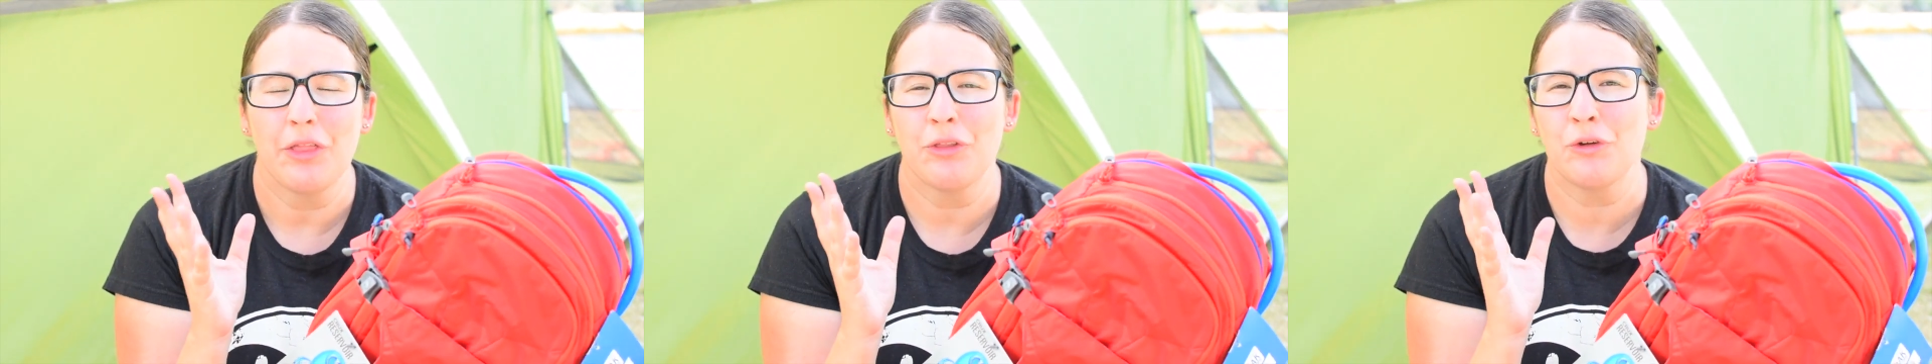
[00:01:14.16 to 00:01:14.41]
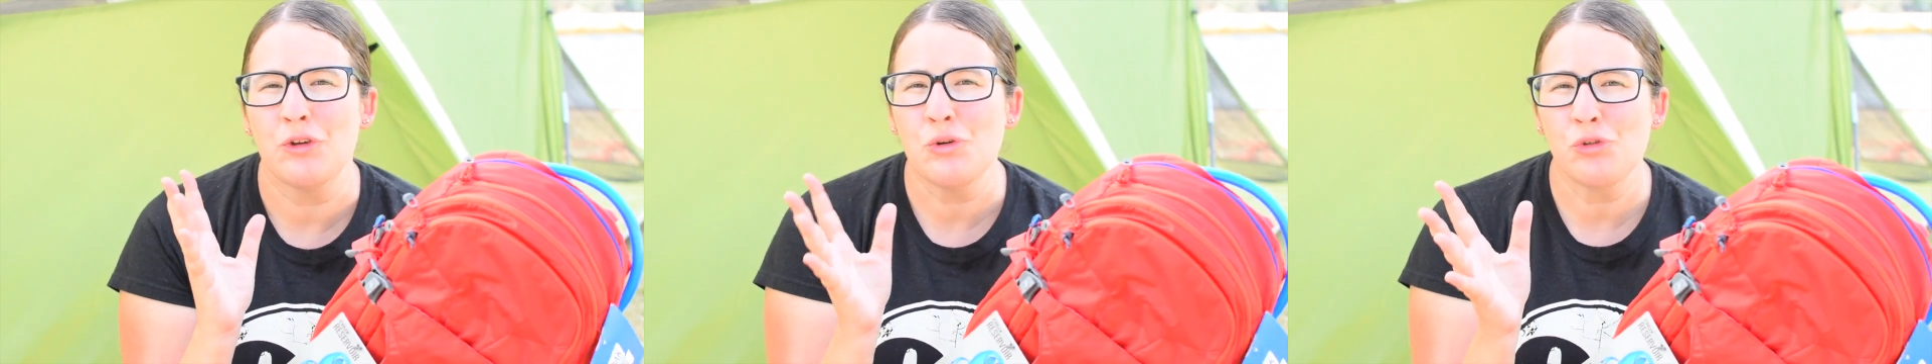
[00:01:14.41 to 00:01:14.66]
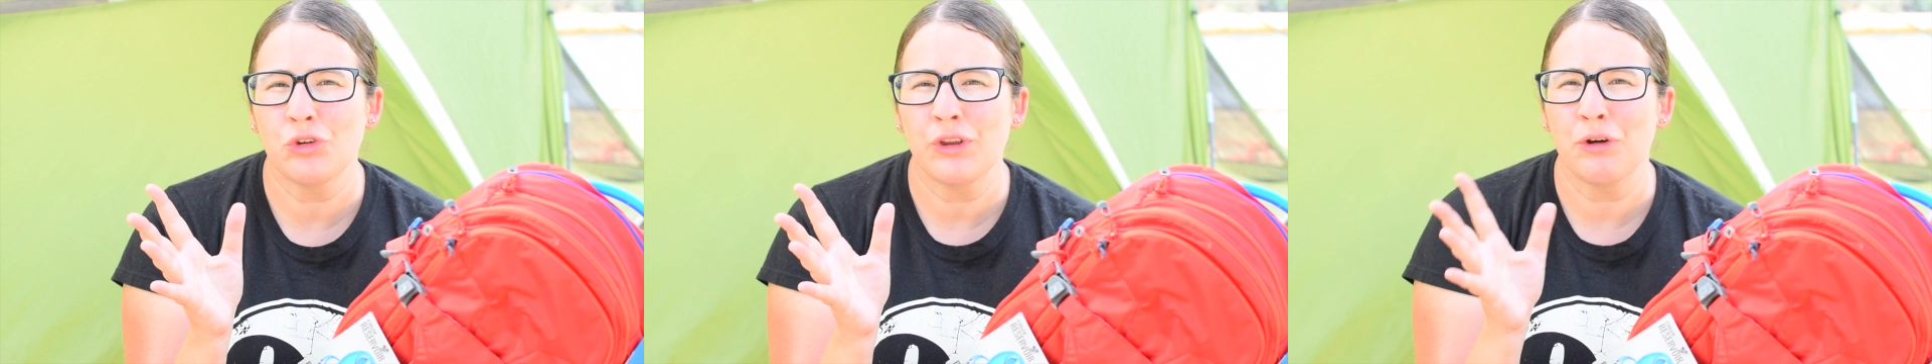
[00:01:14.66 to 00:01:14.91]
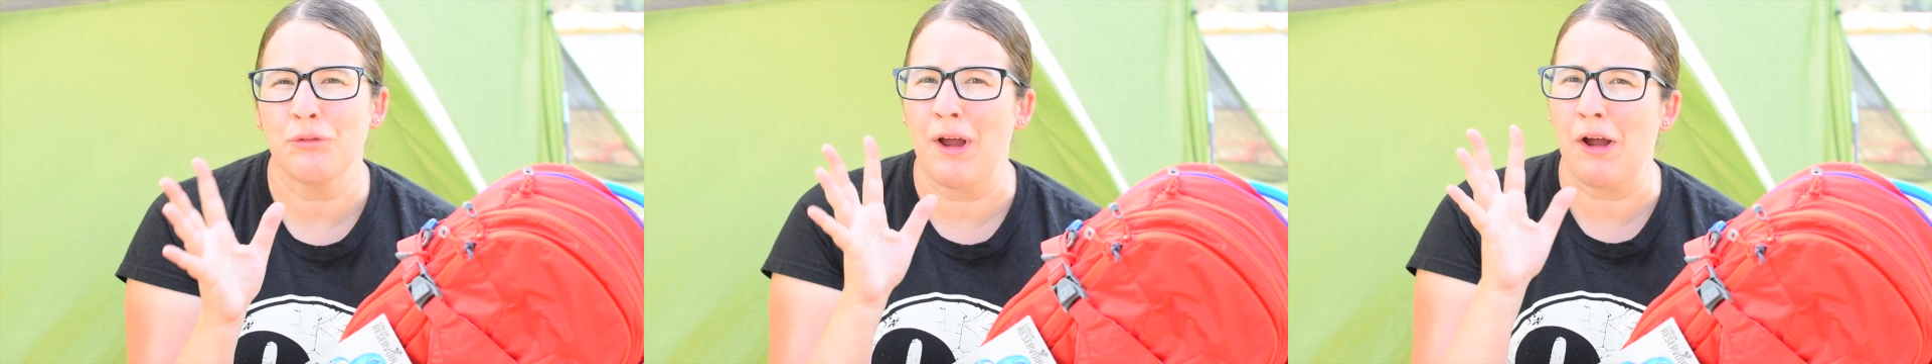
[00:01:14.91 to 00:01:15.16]
they're
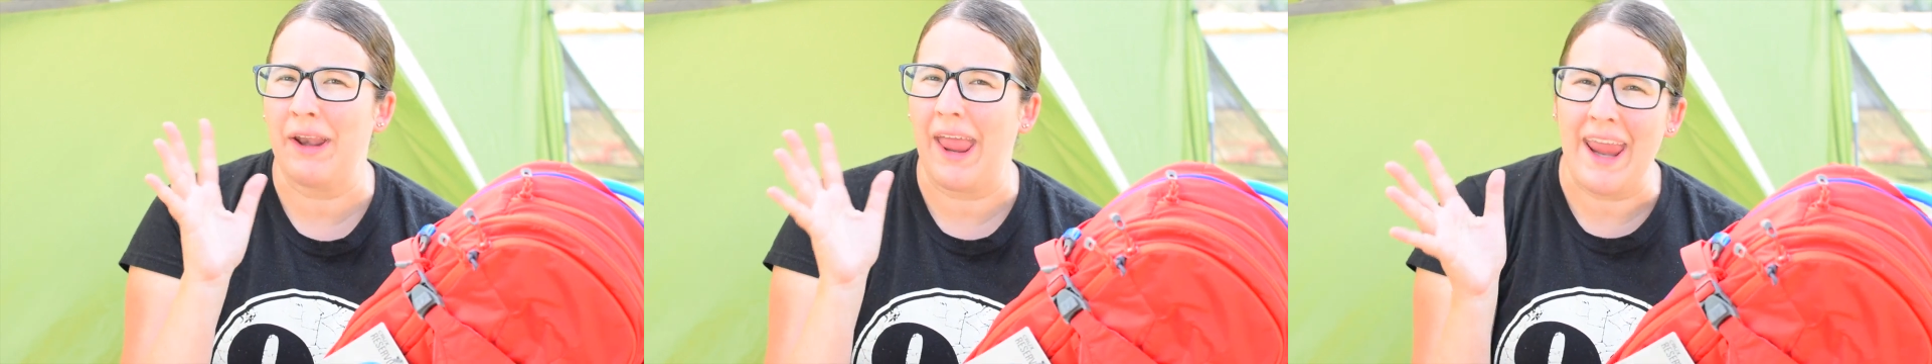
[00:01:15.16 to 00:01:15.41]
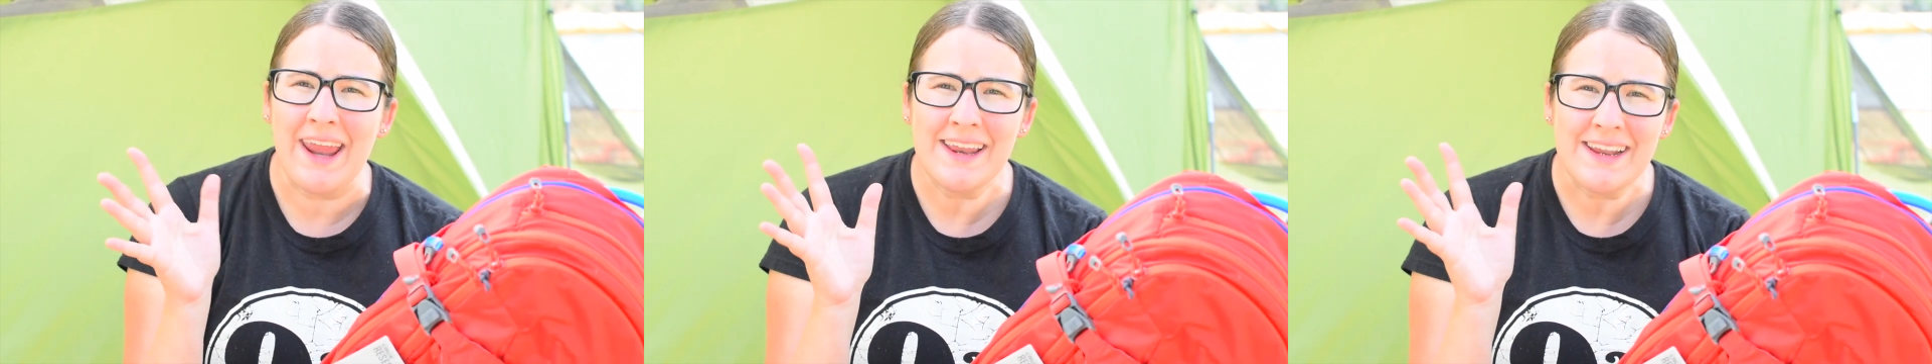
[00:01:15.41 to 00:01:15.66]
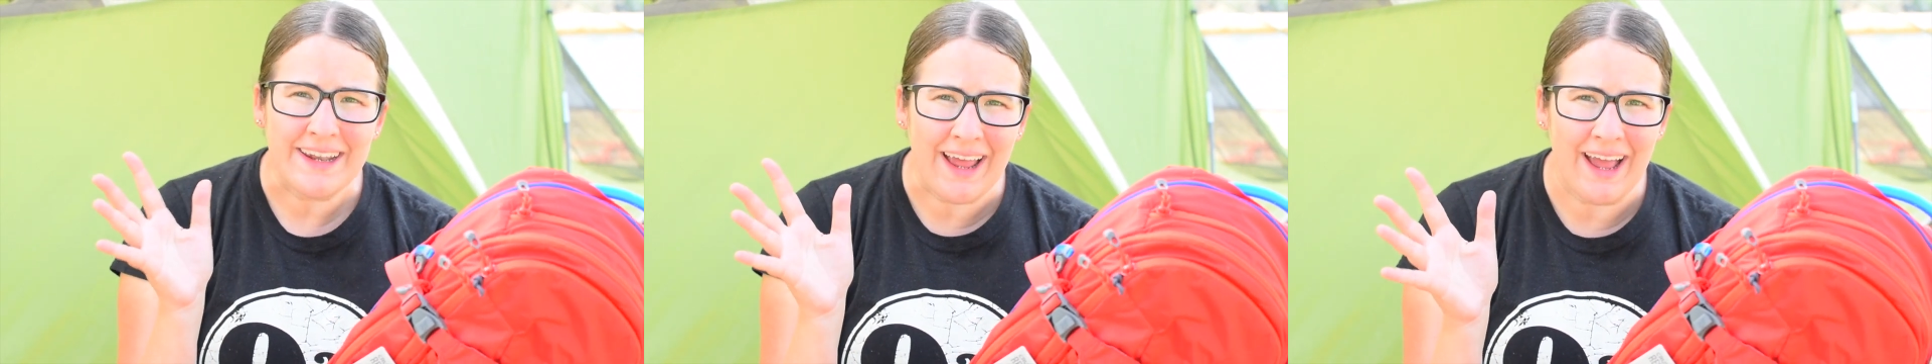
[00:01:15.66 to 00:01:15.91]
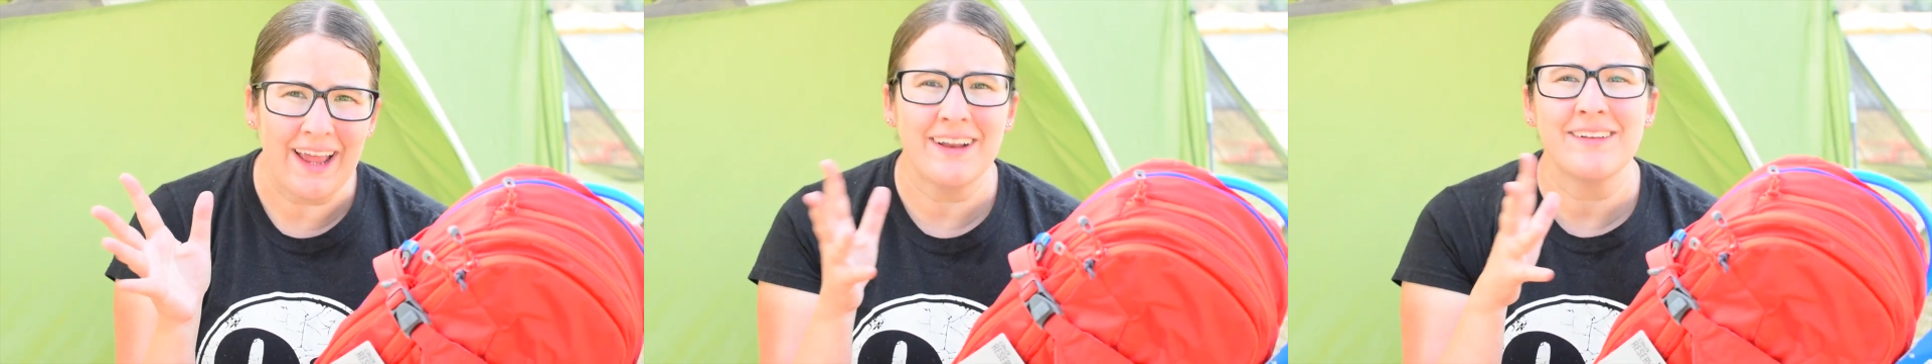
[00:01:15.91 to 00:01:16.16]
usually around
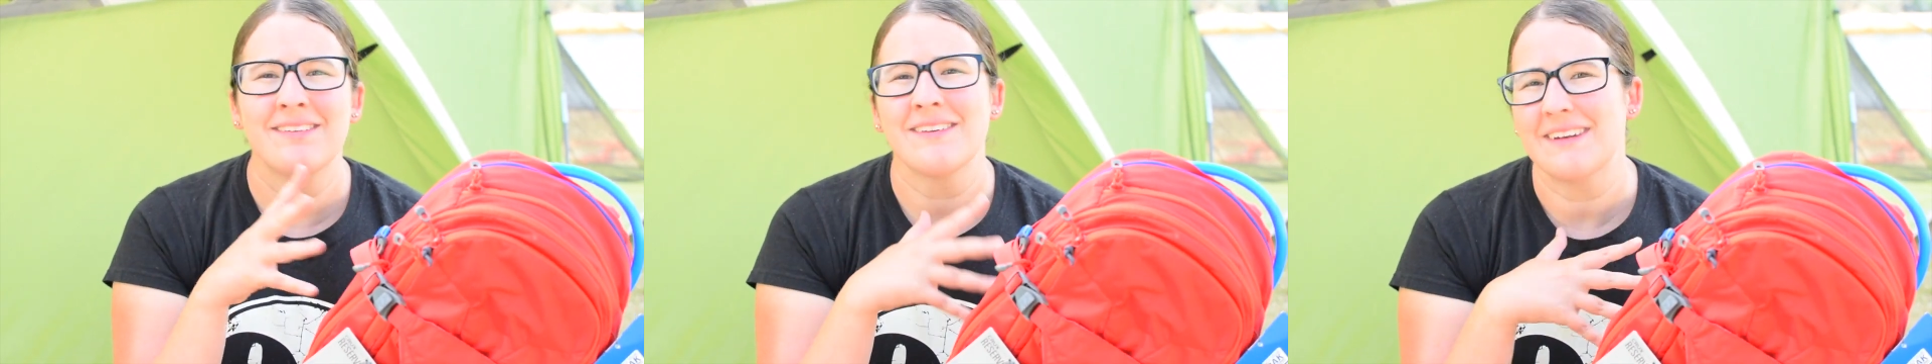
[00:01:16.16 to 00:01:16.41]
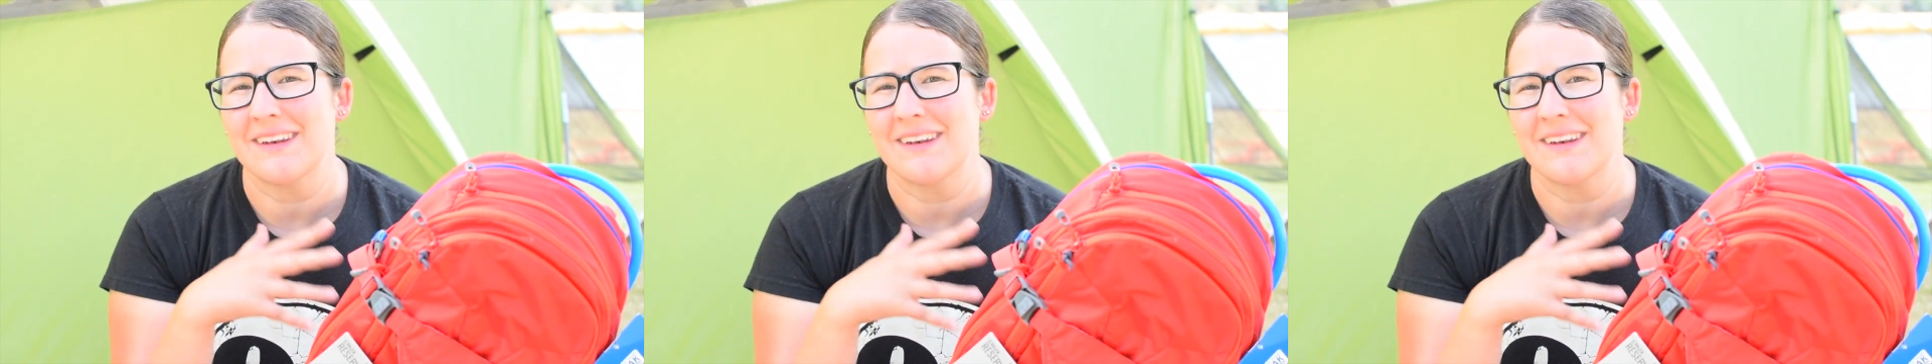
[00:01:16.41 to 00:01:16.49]
$89 to